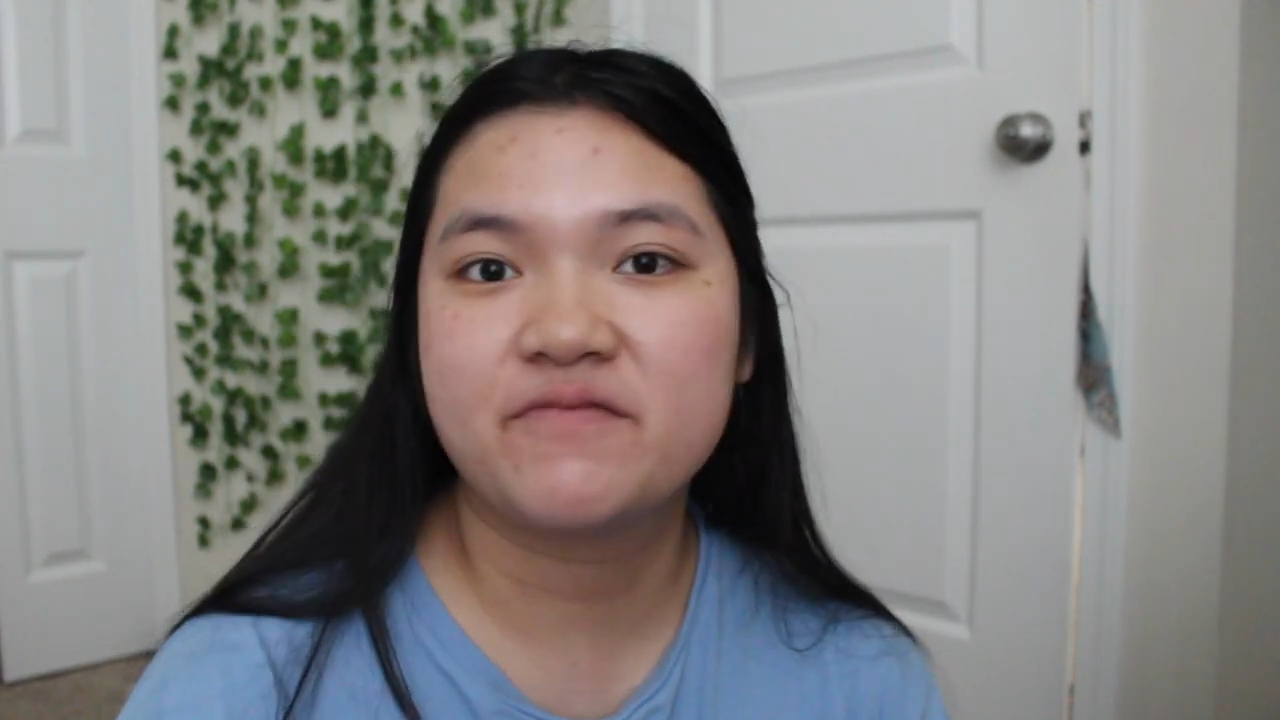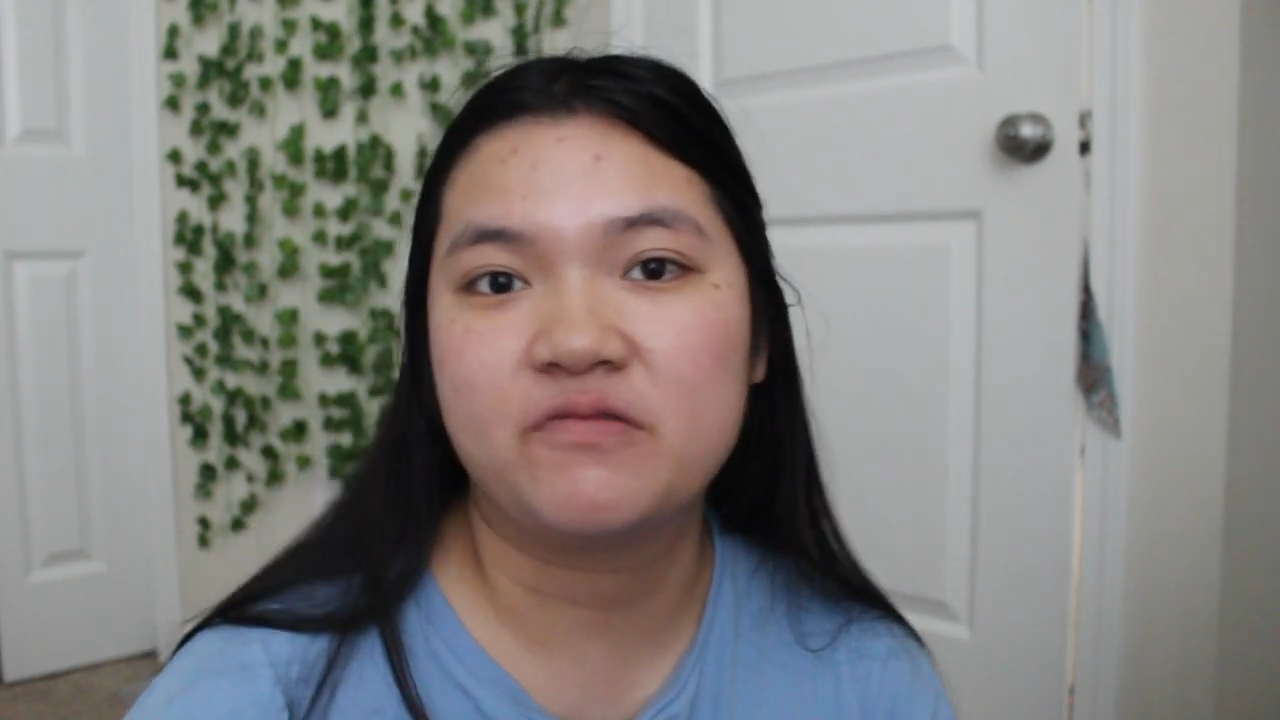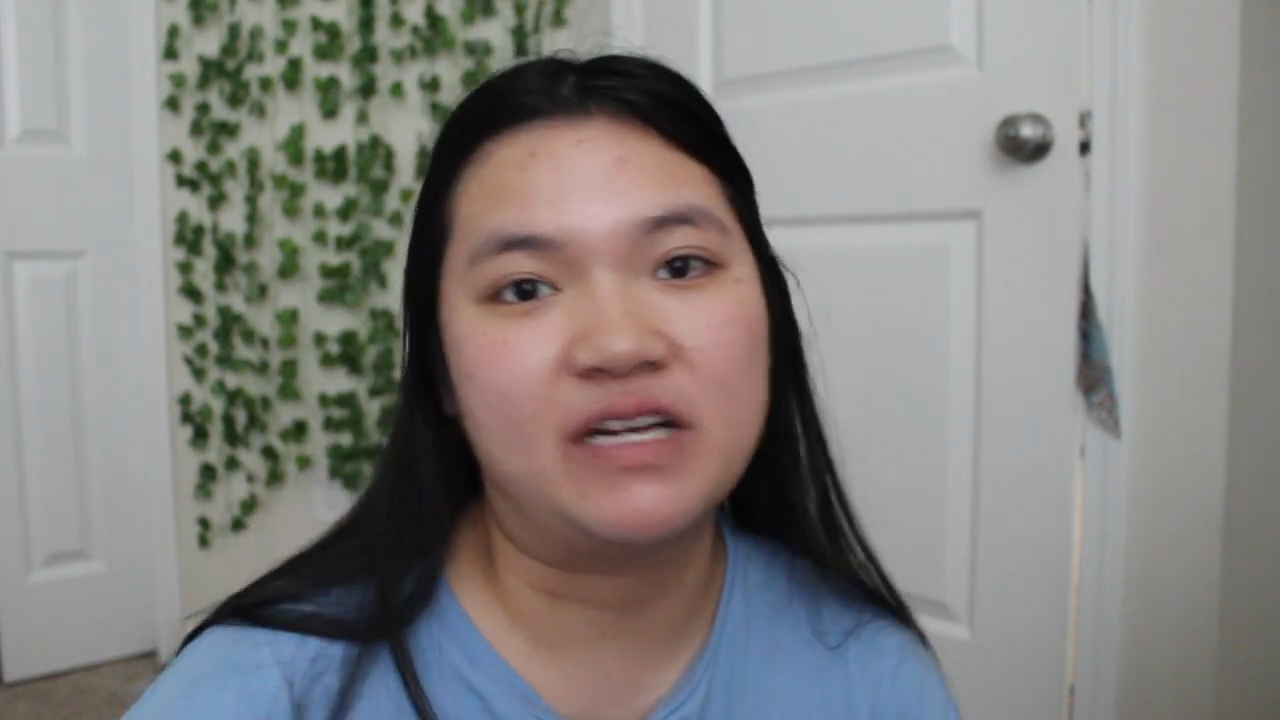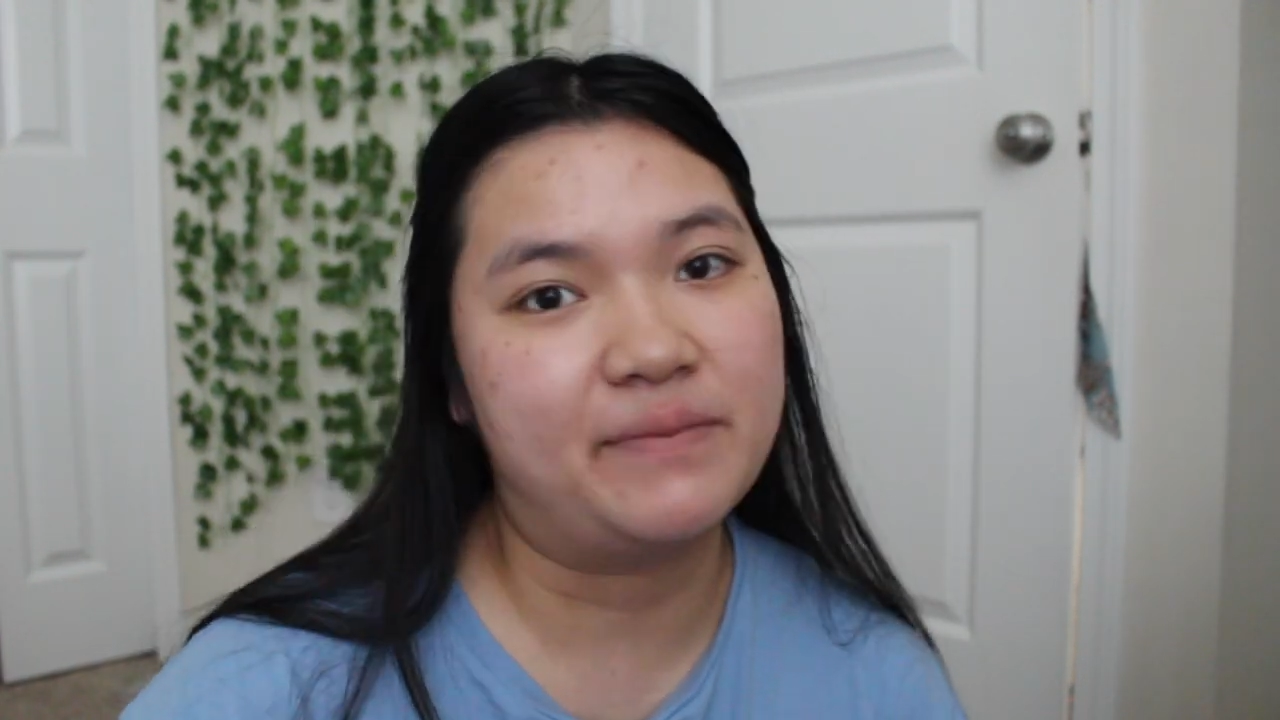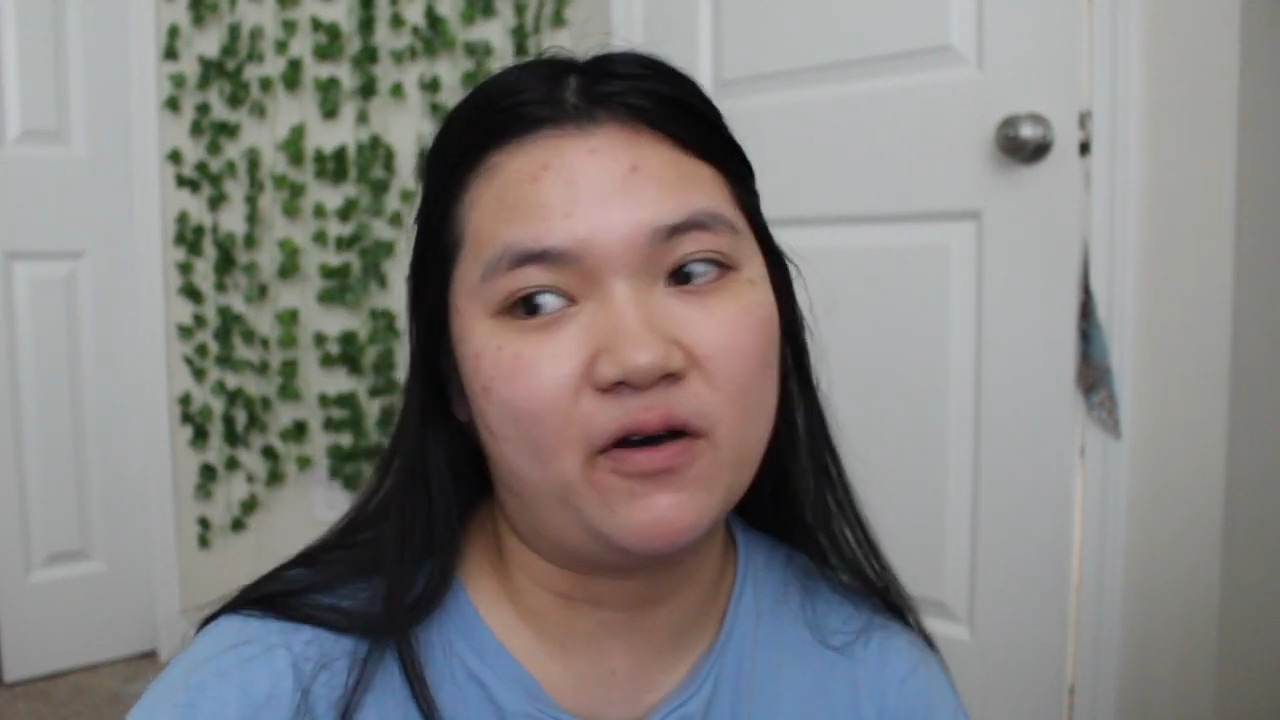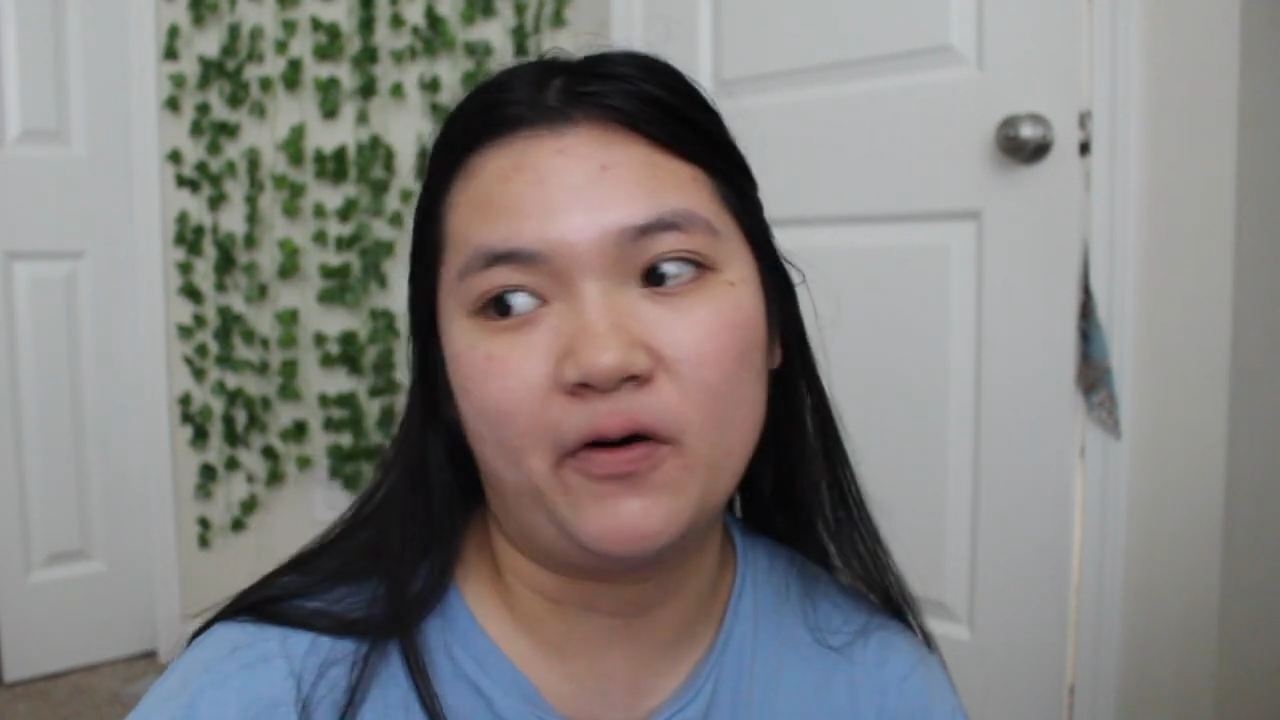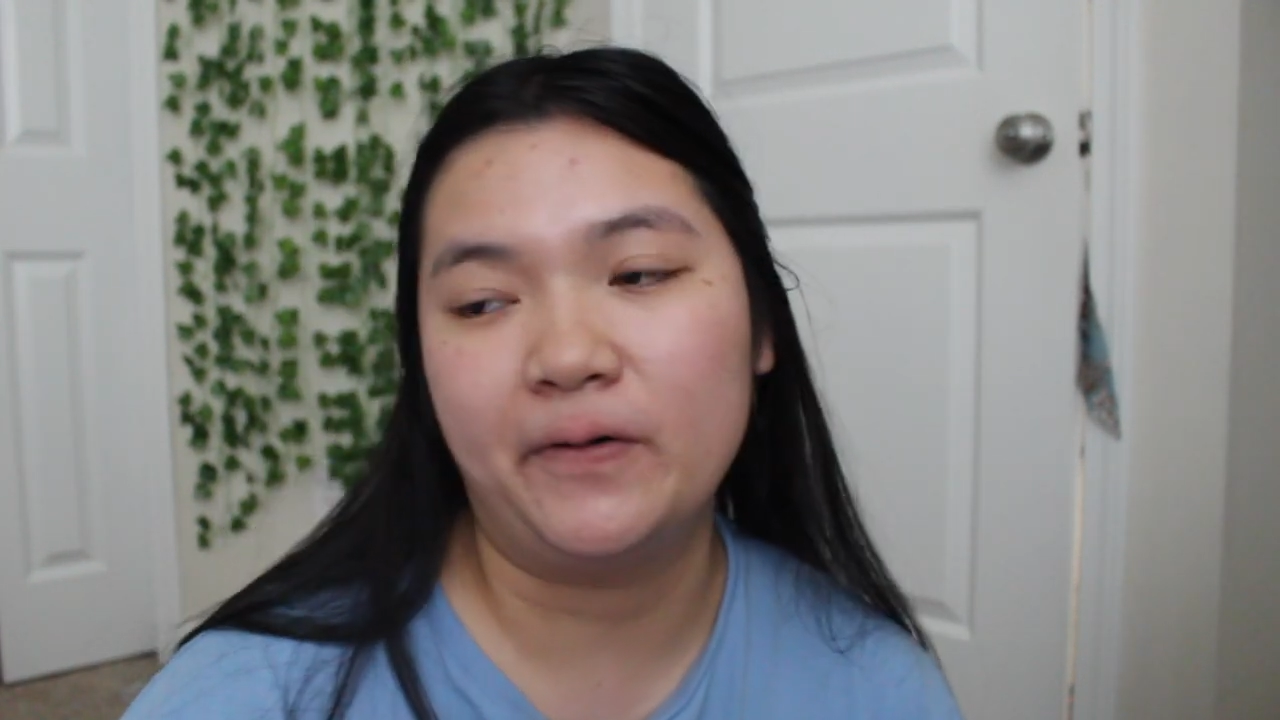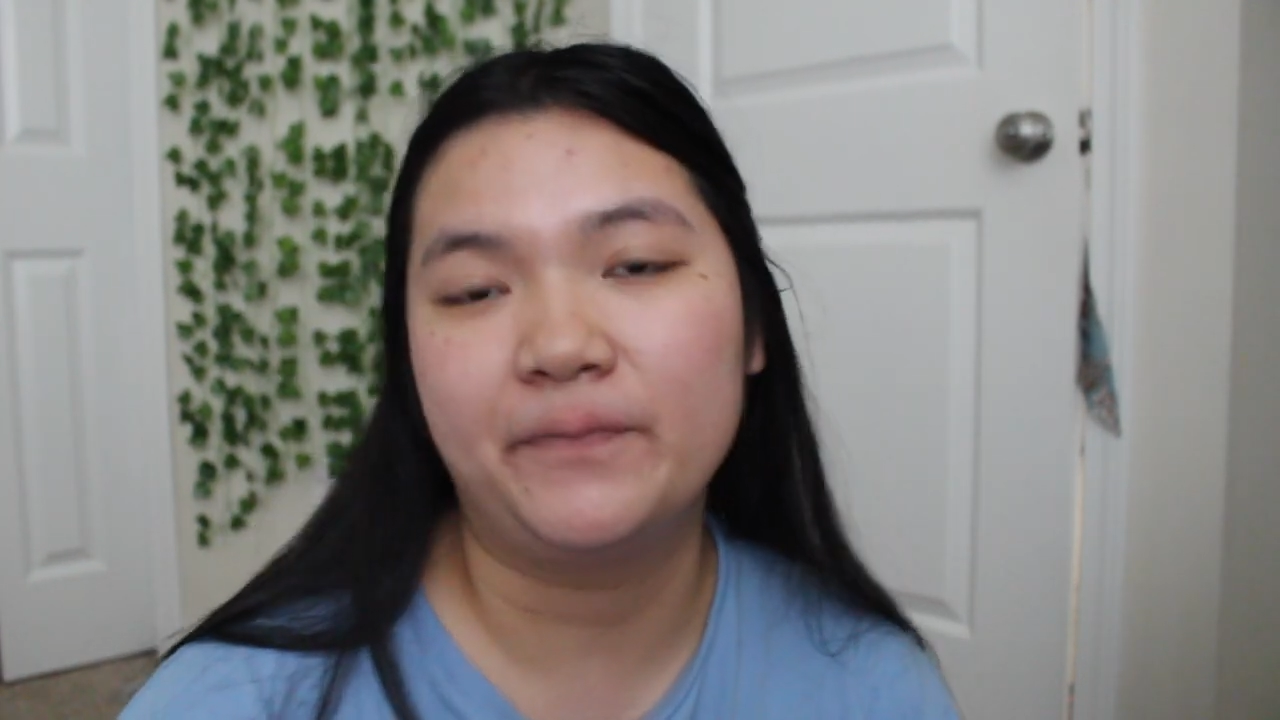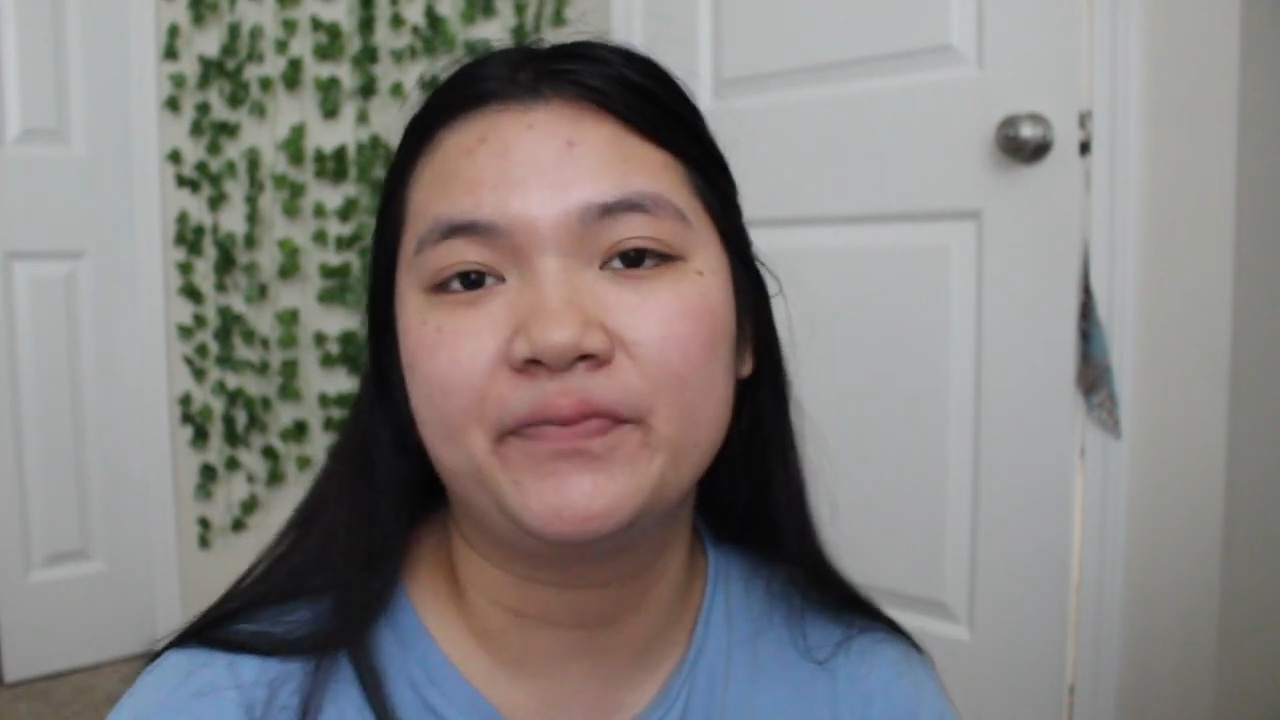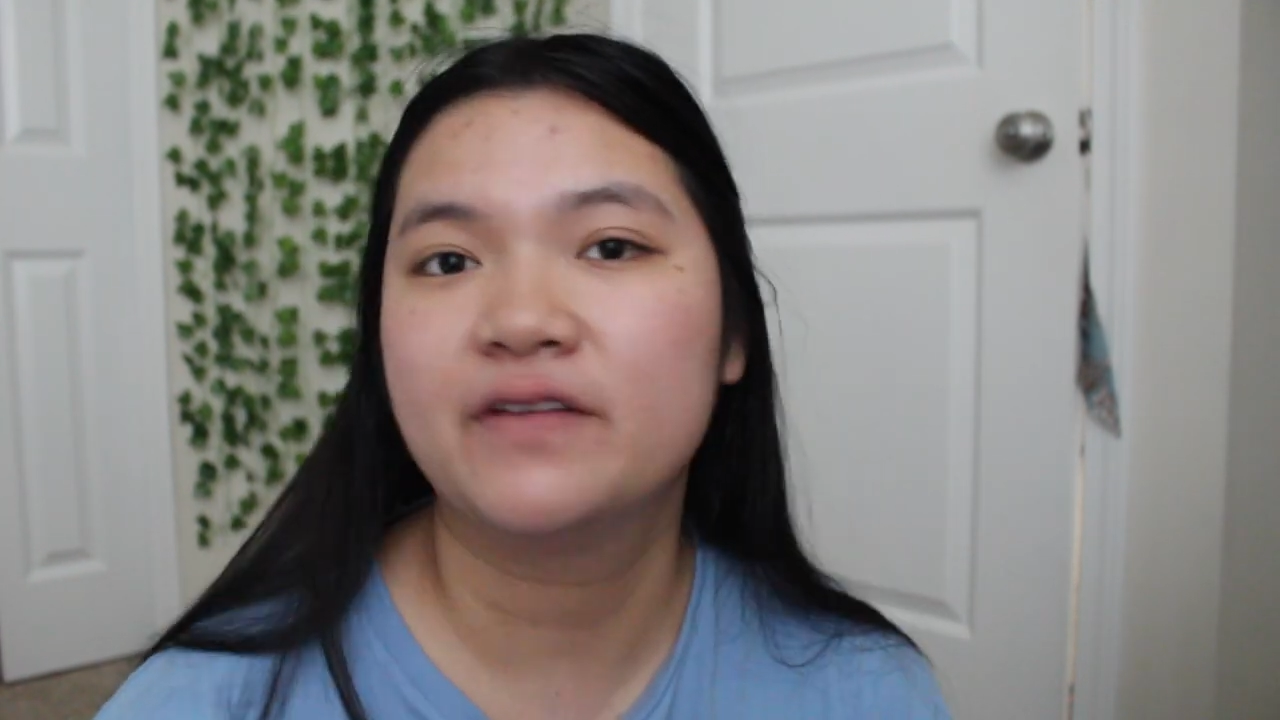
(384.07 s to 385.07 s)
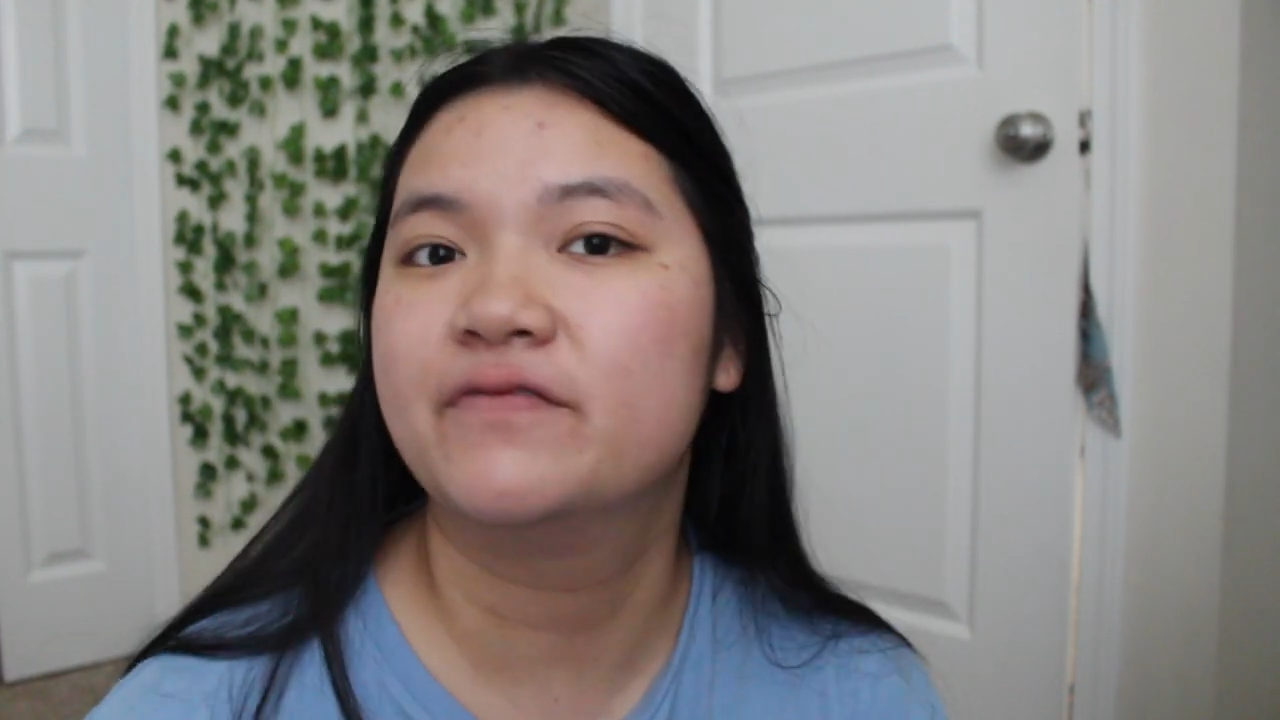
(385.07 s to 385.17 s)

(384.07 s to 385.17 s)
when I'm at home